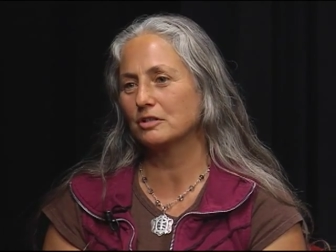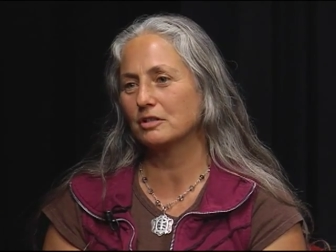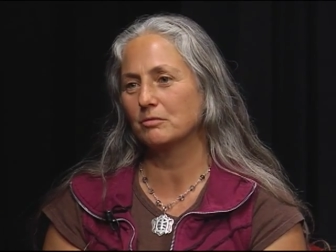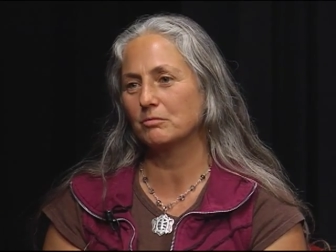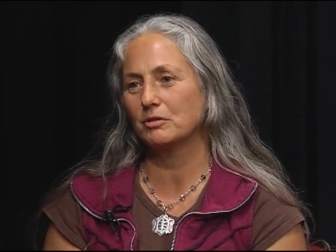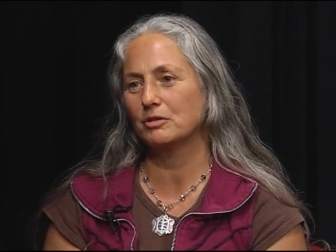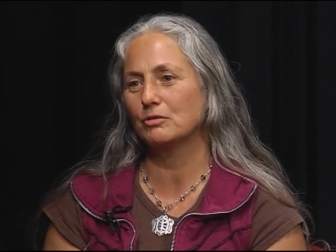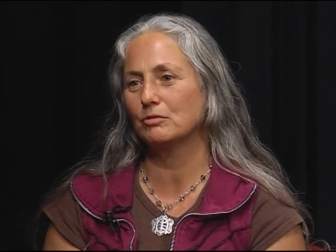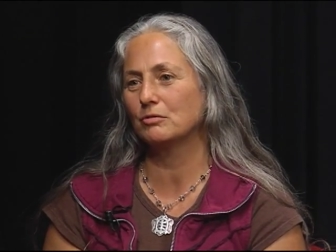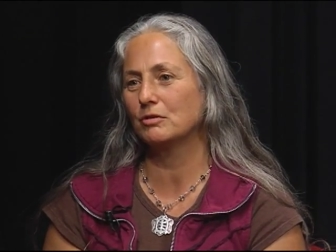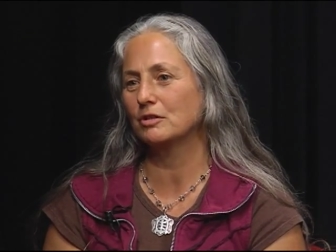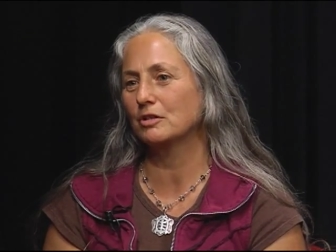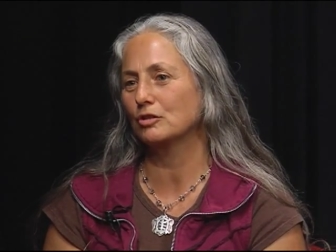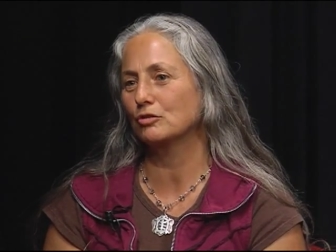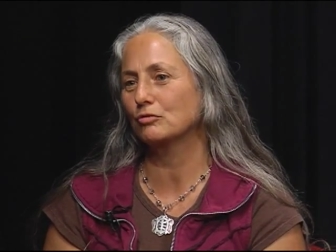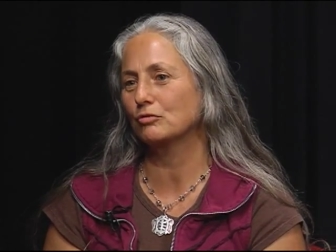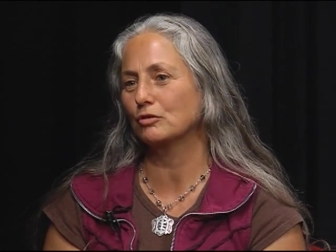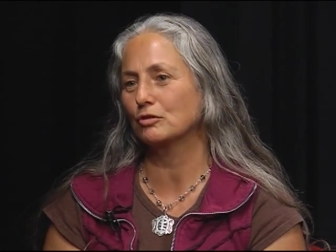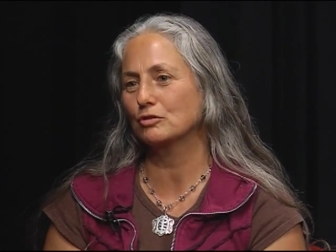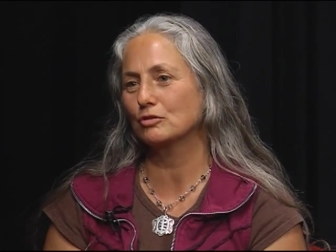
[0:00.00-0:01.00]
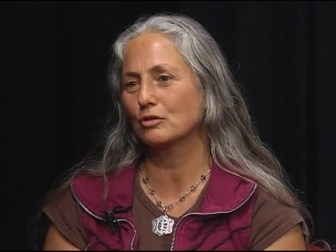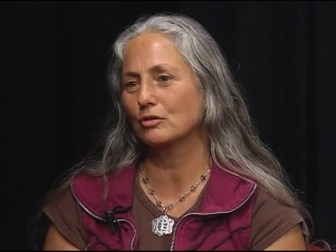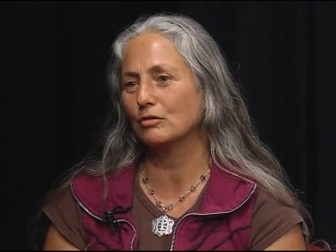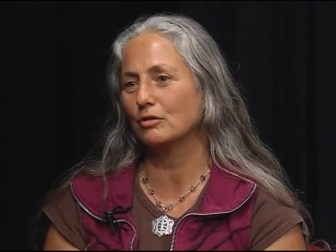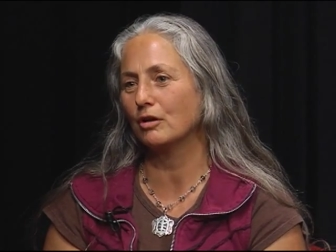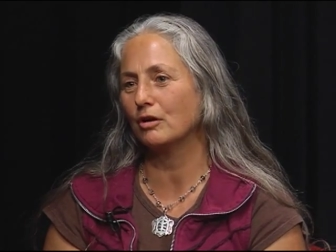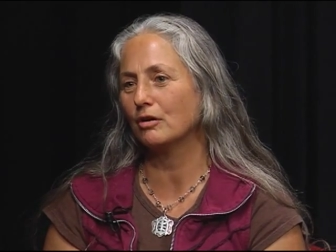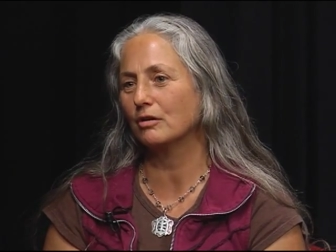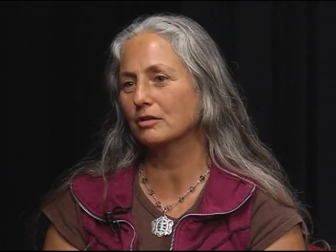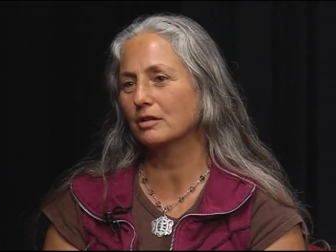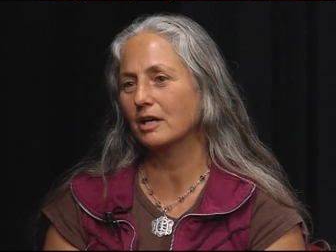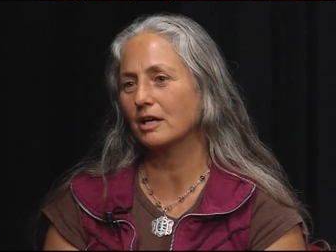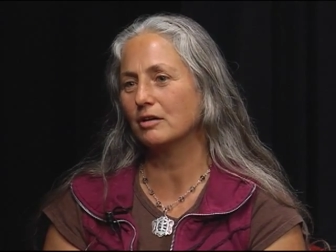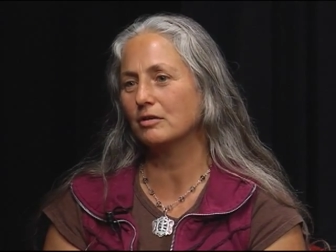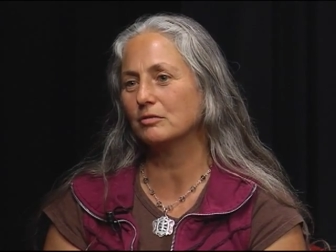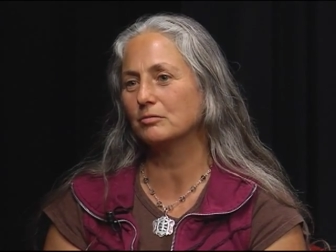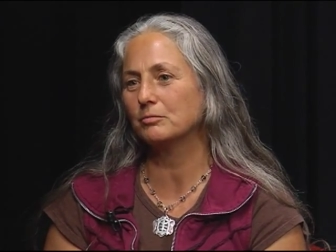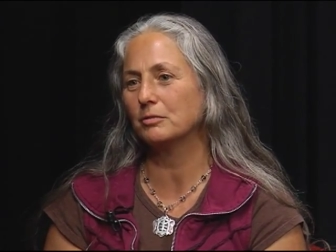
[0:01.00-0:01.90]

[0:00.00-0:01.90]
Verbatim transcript: I've been doing this for so long now,